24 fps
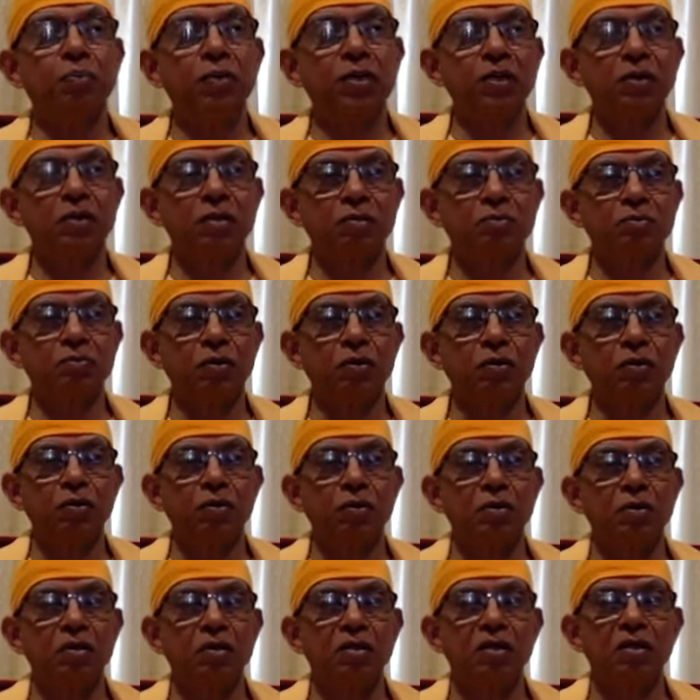peaceful.
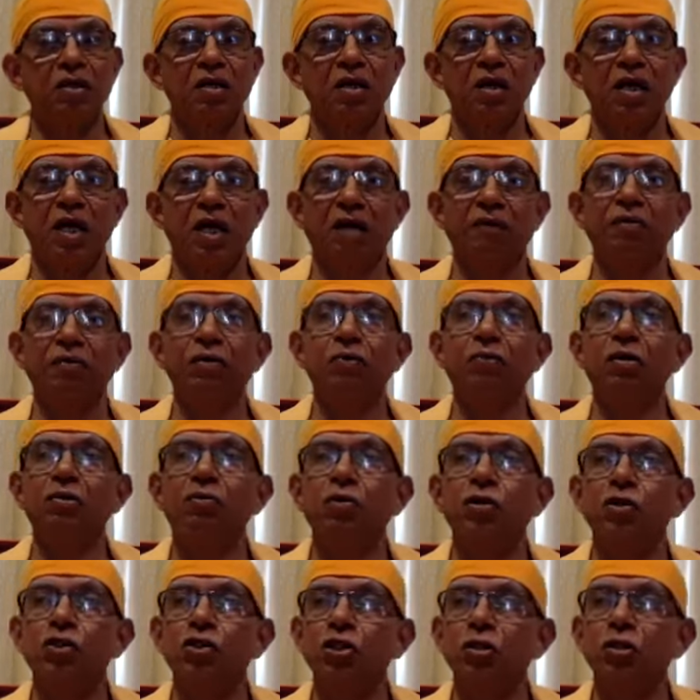Everyone
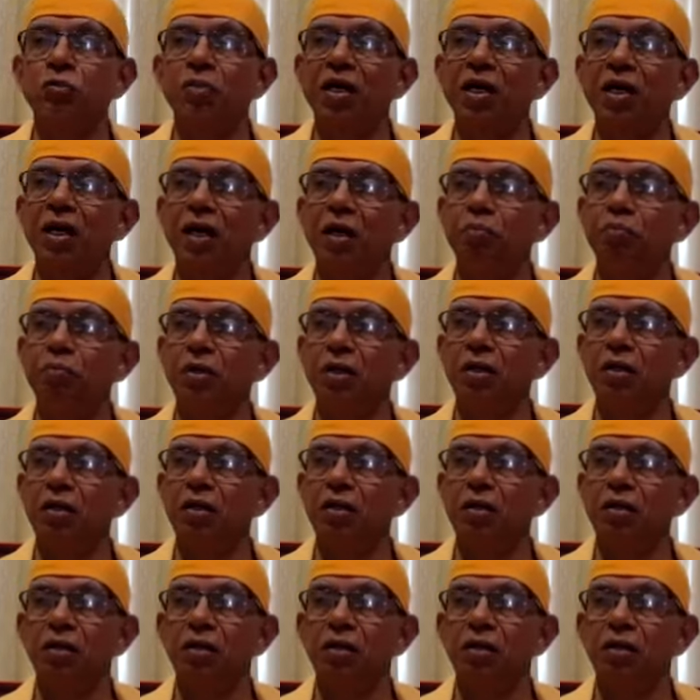wants to be happy.